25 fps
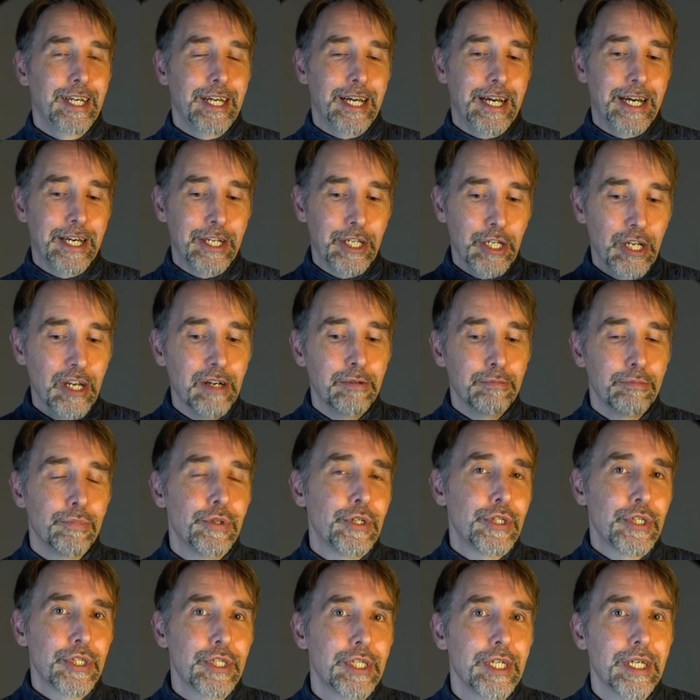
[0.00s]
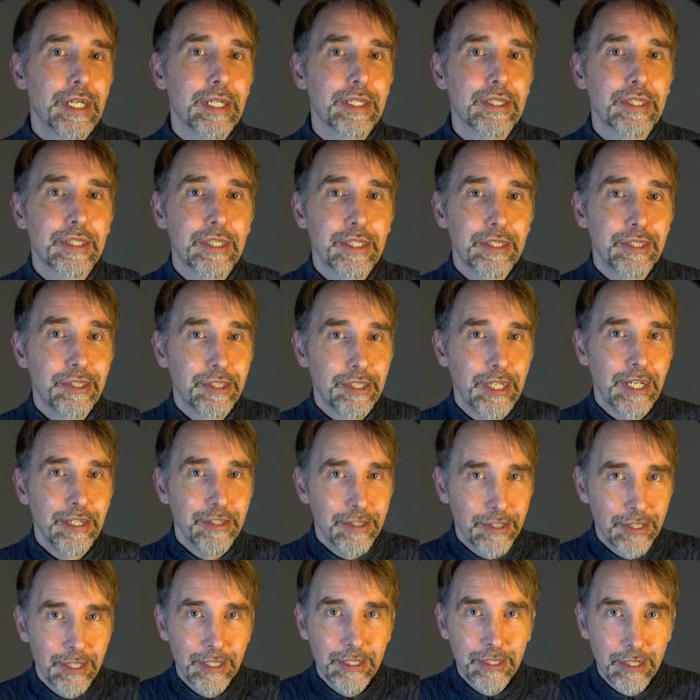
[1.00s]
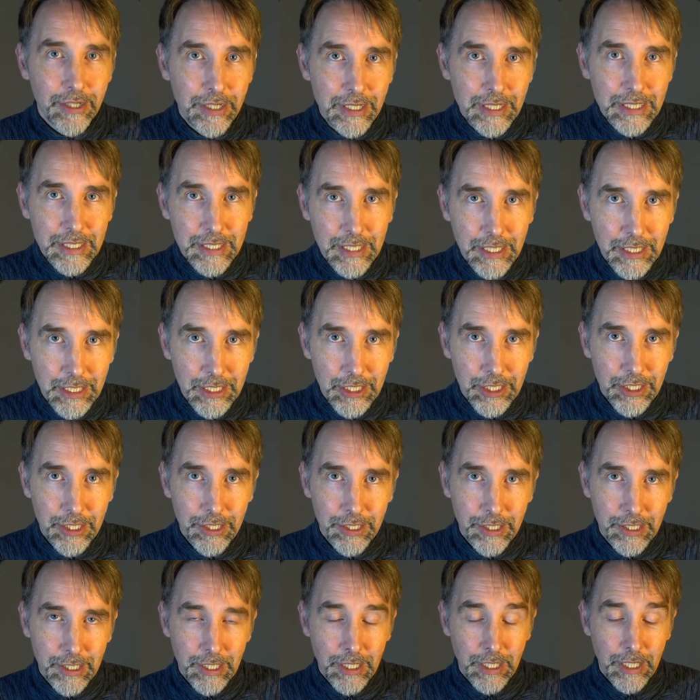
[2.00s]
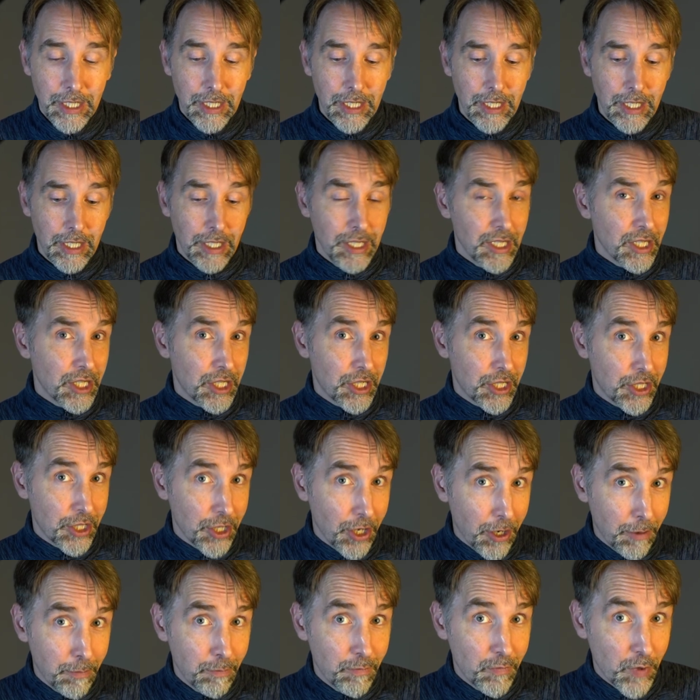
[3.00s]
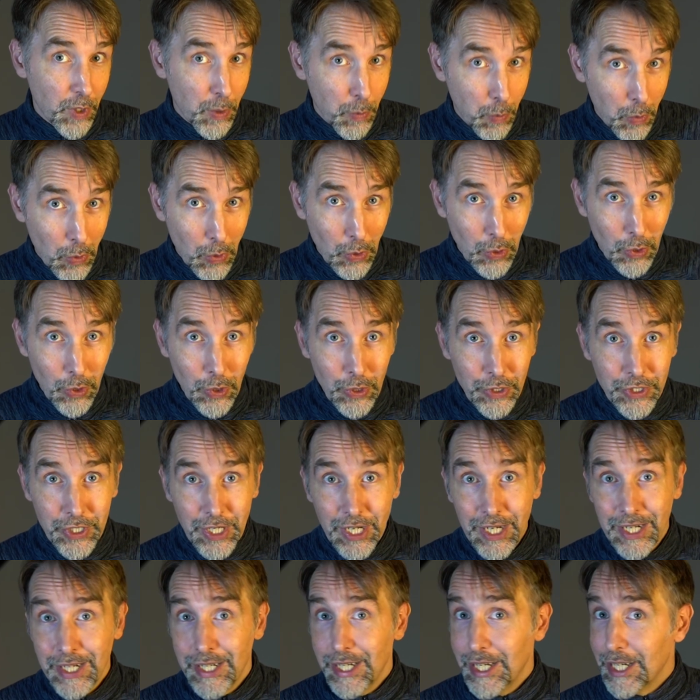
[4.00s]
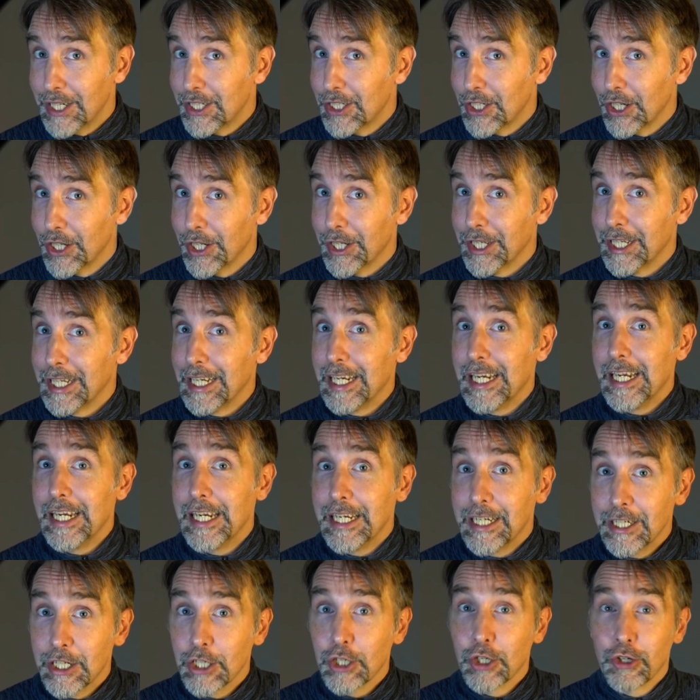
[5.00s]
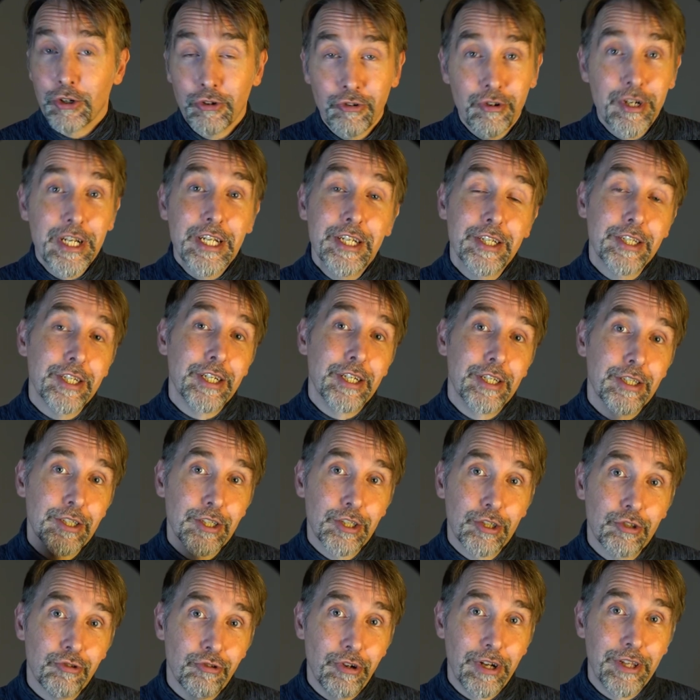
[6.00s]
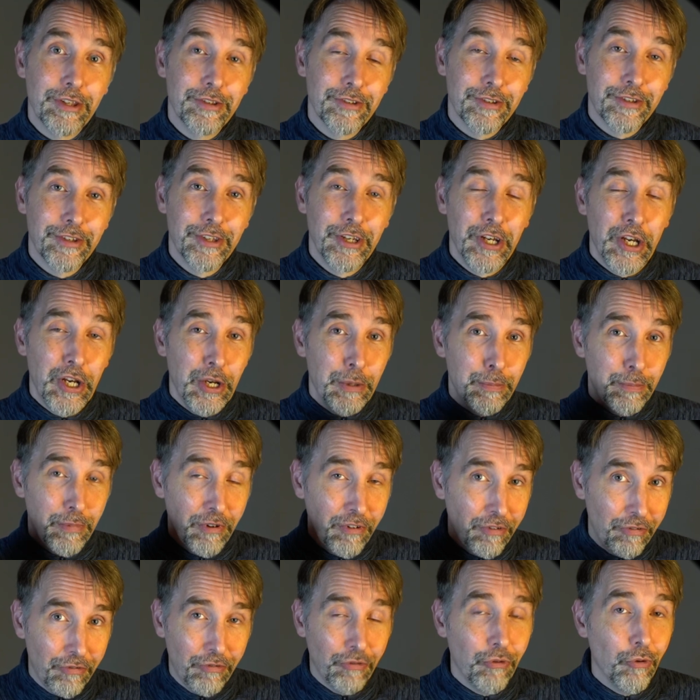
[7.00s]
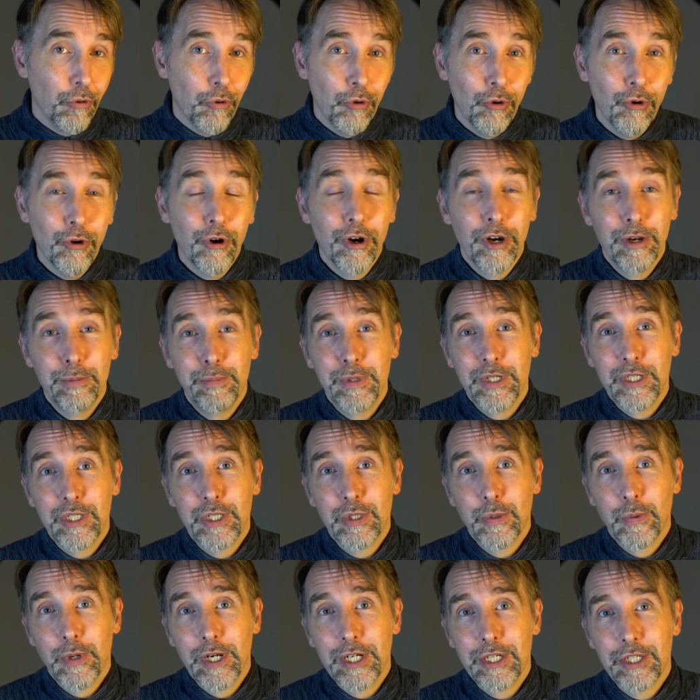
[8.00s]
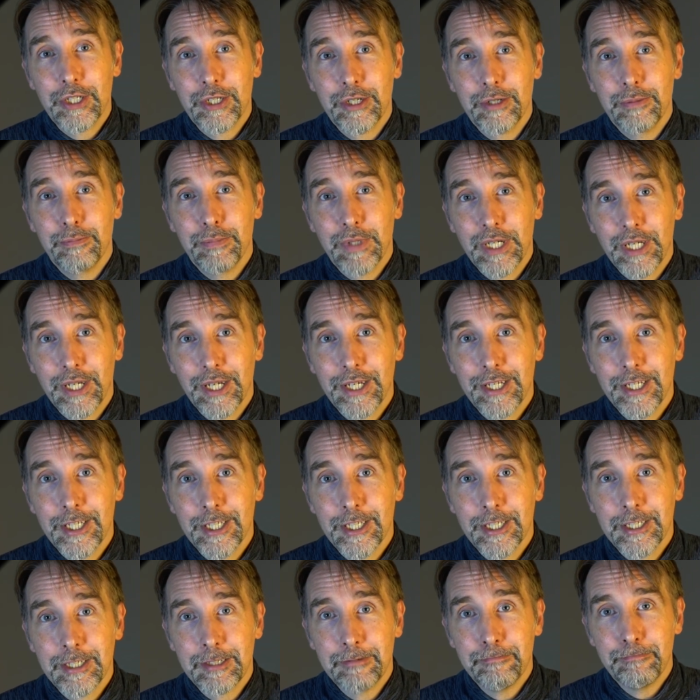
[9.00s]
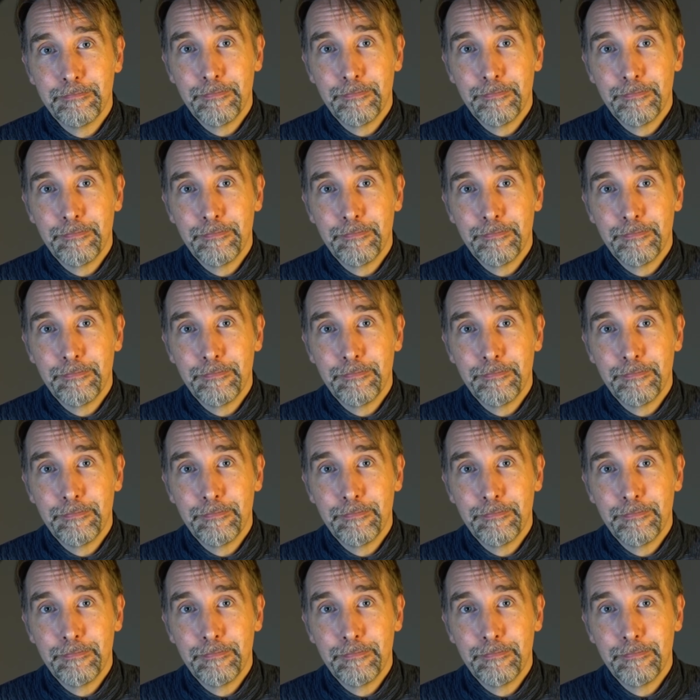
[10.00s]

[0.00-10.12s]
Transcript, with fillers: And number six, sensitization. Some rewards initially increase in strength before habituation begins.